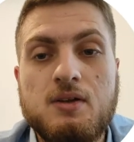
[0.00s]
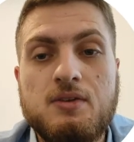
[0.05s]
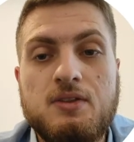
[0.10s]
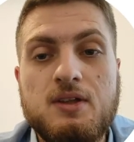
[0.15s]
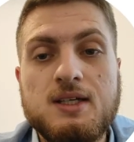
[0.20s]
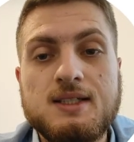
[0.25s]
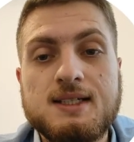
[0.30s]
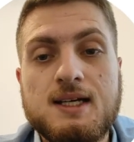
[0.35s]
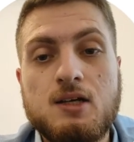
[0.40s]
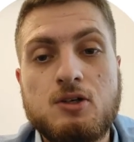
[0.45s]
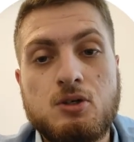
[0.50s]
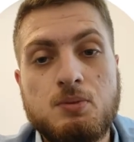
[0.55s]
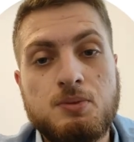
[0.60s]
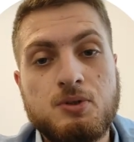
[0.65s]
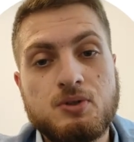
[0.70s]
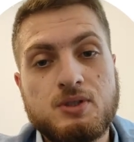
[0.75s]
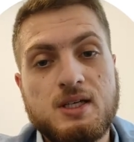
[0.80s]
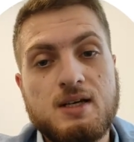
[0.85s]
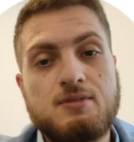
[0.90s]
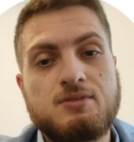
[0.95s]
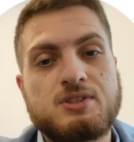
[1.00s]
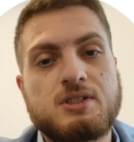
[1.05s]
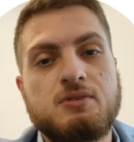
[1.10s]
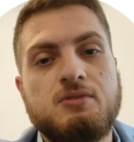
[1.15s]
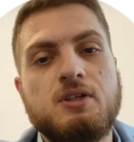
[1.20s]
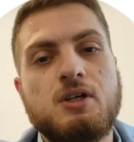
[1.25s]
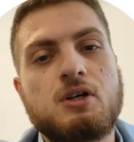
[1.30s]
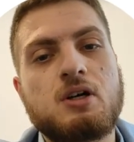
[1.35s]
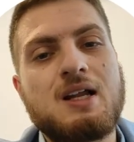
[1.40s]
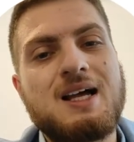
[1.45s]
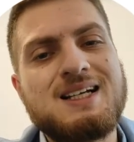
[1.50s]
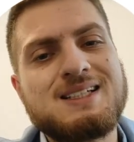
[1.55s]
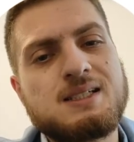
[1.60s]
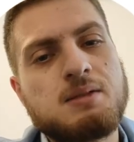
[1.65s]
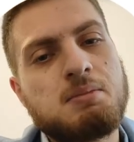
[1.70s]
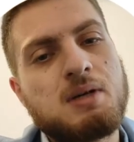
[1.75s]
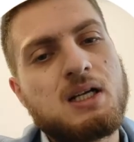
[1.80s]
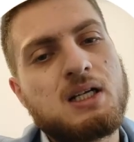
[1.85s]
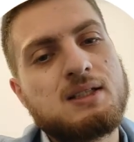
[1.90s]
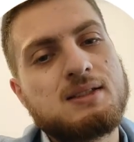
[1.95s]
These attributes have severe class
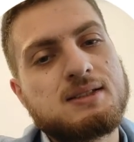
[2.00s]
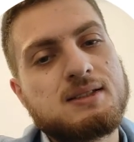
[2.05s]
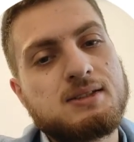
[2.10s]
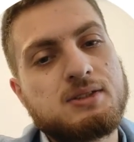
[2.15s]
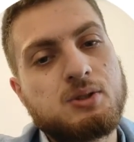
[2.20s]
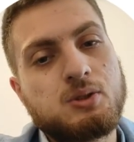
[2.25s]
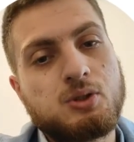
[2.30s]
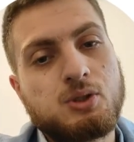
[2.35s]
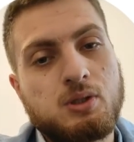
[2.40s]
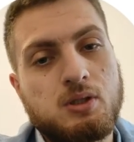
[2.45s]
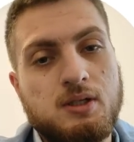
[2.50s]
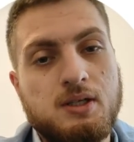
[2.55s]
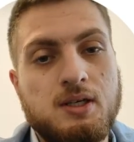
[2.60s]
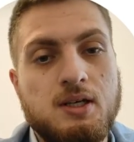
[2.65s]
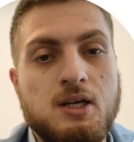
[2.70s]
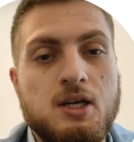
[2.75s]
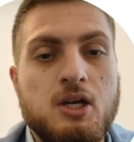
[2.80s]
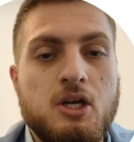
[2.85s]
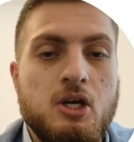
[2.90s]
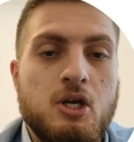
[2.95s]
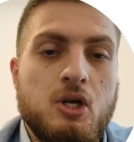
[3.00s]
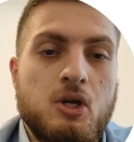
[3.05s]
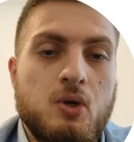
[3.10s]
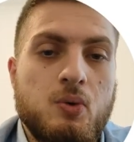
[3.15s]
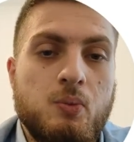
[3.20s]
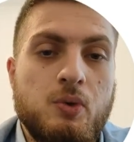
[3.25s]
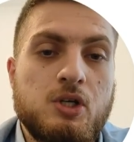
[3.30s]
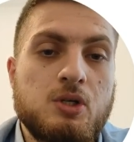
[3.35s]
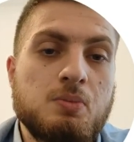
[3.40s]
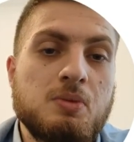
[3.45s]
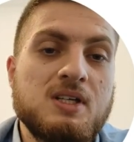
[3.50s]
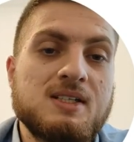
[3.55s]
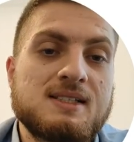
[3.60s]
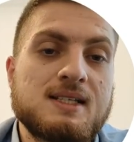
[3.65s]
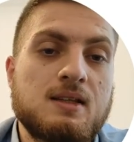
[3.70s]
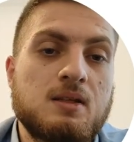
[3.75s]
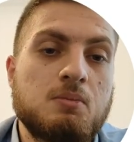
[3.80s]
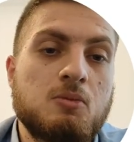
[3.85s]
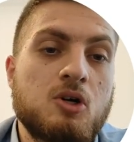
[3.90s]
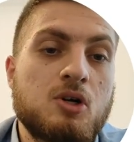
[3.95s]
imbalances usually, which means
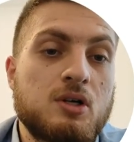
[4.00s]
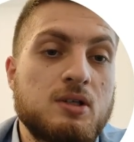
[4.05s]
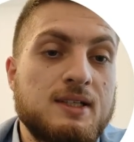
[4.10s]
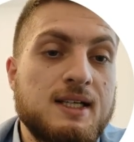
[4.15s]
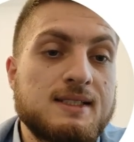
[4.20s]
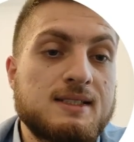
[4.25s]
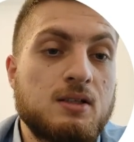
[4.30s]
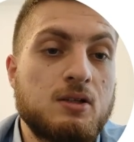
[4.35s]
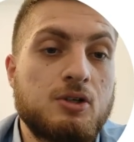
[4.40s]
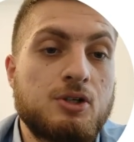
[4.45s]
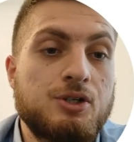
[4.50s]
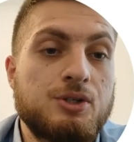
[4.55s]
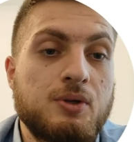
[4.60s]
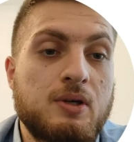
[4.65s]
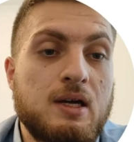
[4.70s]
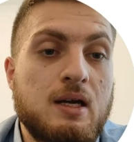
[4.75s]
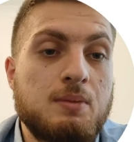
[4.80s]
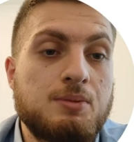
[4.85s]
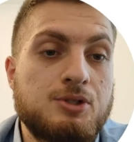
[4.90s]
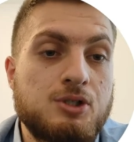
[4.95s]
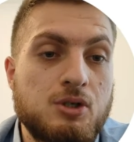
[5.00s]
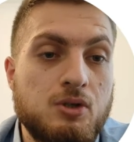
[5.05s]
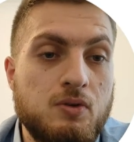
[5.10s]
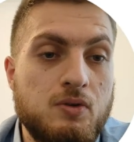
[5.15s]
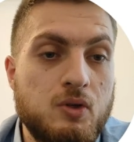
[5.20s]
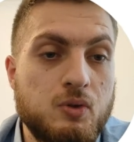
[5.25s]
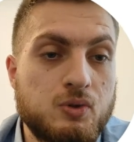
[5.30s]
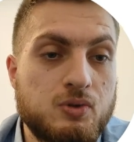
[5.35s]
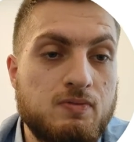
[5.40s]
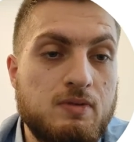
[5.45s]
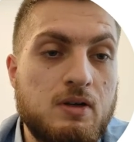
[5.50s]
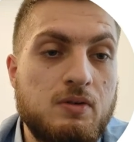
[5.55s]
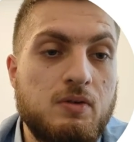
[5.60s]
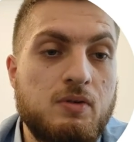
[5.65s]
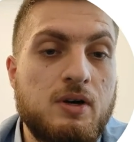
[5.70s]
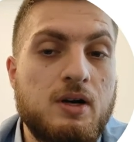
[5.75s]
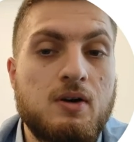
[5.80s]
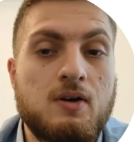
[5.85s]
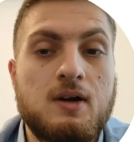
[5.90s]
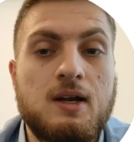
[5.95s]
that the model doesn't learn to capture those very
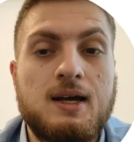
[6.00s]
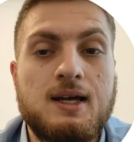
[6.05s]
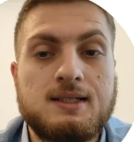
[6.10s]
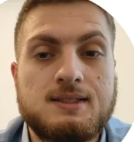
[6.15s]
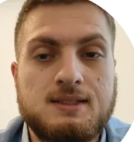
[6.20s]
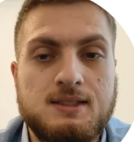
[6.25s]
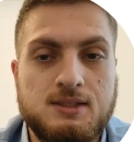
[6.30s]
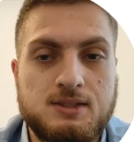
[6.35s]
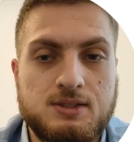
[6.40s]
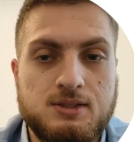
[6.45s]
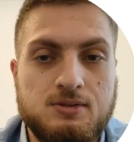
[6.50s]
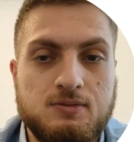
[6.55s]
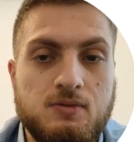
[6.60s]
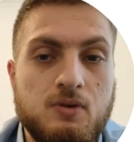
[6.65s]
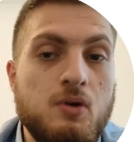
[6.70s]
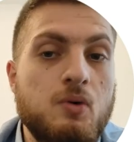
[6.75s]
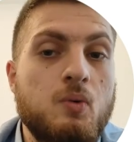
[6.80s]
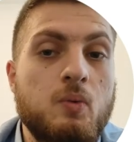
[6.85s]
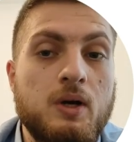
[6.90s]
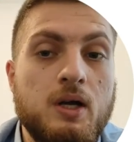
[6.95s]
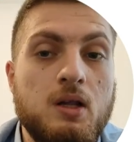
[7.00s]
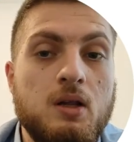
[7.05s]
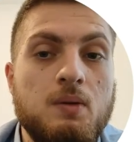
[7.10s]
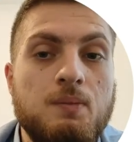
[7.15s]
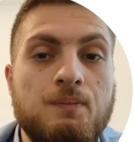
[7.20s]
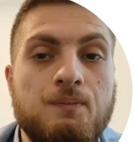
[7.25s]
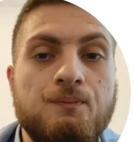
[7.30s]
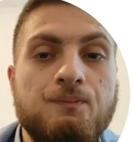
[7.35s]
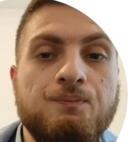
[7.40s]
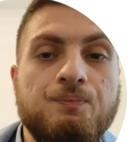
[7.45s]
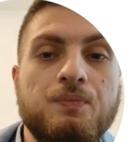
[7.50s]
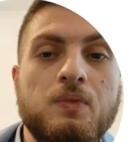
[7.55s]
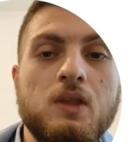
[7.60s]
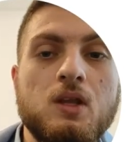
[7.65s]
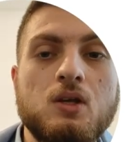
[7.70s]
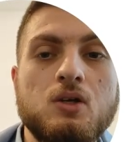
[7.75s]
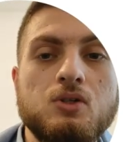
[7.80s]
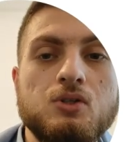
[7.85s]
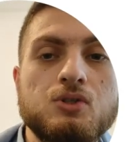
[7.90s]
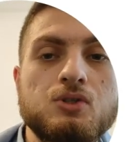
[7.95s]
rare classes very well.
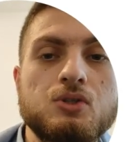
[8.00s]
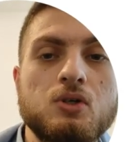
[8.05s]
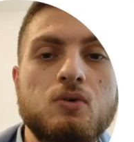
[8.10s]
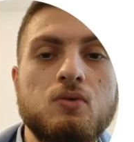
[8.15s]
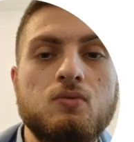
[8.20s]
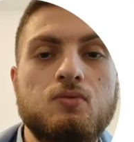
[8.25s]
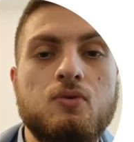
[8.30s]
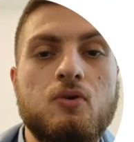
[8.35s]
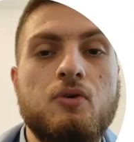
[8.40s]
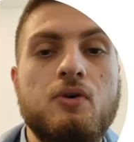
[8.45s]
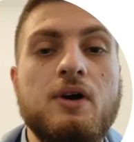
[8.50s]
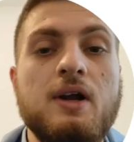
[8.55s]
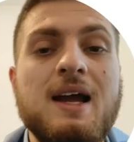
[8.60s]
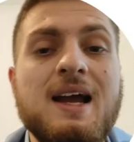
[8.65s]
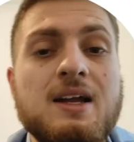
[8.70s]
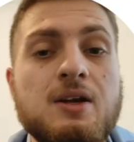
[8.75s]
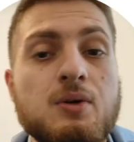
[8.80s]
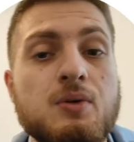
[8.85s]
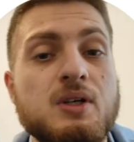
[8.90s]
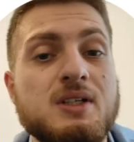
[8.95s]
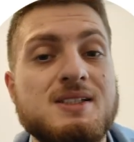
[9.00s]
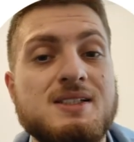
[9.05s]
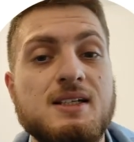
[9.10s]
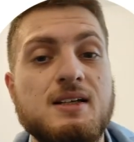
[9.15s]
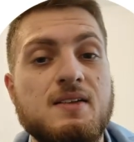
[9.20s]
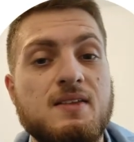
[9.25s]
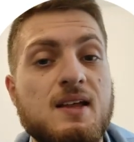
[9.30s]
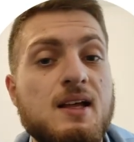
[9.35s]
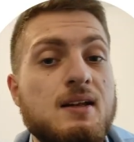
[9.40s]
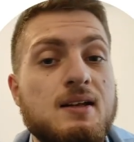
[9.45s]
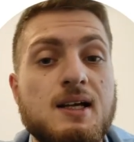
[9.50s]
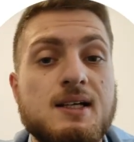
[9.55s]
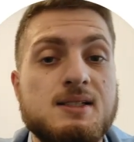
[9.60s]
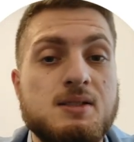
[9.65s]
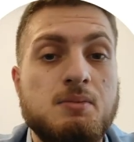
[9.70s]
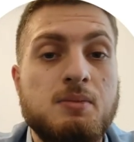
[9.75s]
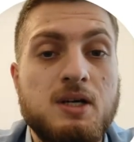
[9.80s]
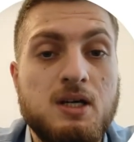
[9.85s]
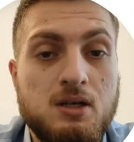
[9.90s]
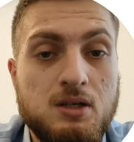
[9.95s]
So for accuracy, that
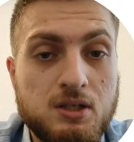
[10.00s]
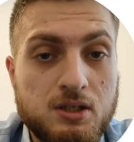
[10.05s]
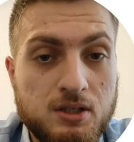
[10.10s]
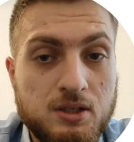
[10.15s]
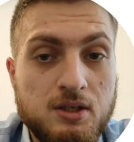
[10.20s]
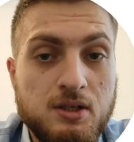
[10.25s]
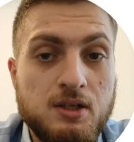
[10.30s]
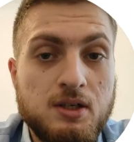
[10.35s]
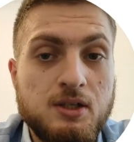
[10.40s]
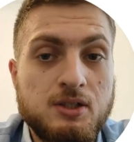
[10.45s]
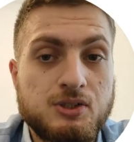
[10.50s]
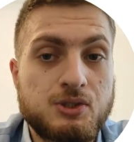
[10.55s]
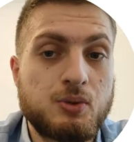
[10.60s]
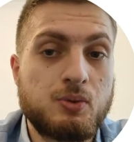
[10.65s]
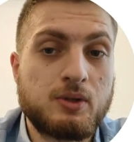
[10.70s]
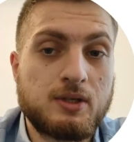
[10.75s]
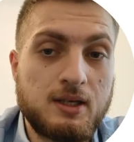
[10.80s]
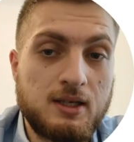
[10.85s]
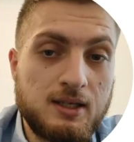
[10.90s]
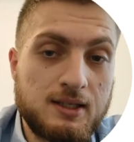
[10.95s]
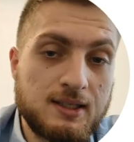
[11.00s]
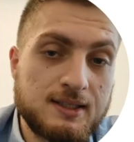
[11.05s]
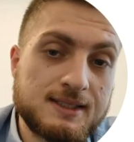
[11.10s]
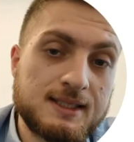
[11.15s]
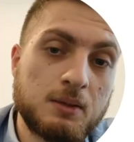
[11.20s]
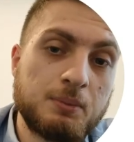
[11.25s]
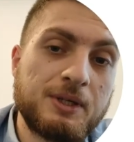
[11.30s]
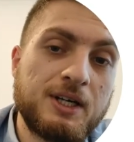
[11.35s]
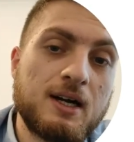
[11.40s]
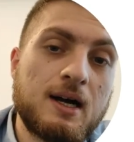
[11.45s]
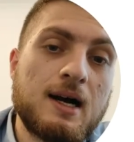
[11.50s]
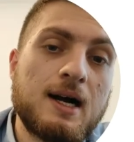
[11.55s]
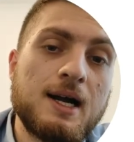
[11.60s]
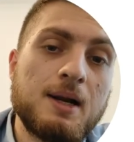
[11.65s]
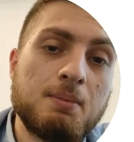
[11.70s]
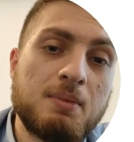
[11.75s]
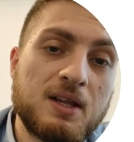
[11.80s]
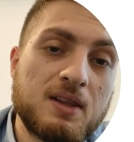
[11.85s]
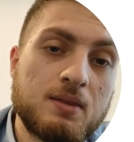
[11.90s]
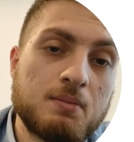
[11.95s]
doesn't matter, so it can still be
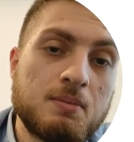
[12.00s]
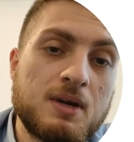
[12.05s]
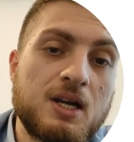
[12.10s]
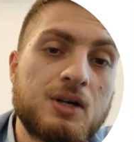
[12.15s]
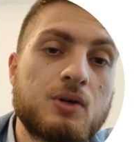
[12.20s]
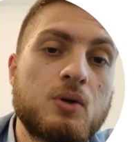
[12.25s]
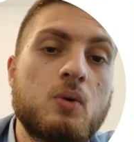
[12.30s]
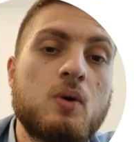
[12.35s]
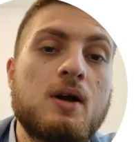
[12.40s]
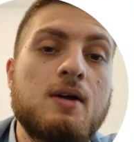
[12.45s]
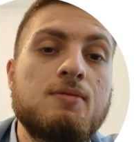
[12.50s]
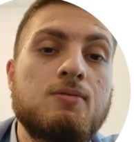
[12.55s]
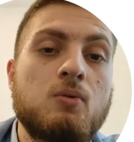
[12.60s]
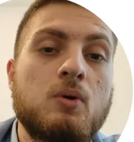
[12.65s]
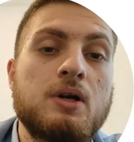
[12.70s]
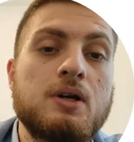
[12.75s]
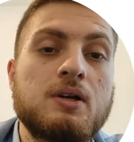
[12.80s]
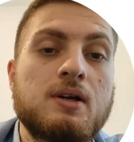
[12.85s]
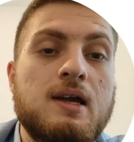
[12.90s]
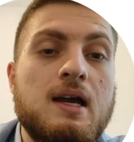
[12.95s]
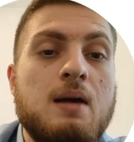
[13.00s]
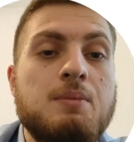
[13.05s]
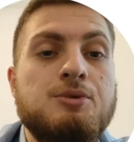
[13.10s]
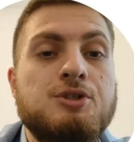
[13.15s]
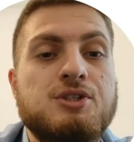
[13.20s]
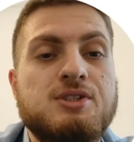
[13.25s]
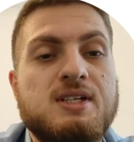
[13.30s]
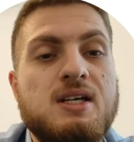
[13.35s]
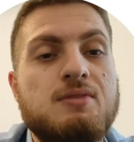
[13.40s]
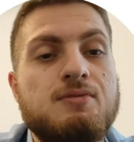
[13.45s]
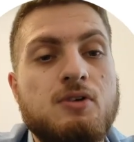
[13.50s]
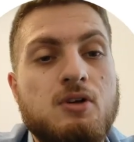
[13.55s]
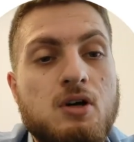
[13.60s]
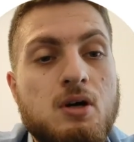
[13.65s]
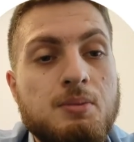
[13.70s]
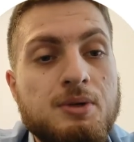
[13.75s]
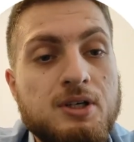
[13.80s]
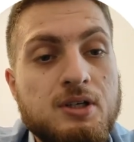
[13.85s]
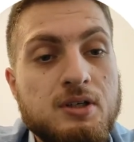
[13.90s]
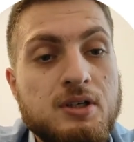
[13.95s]
high, but macro F1 captures that
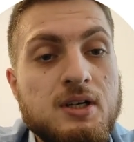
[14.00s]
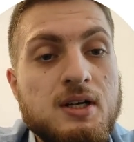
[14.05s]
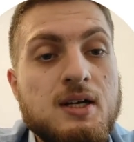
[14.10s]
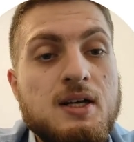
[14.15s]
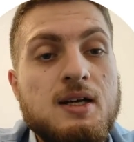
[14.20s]
phenomenon,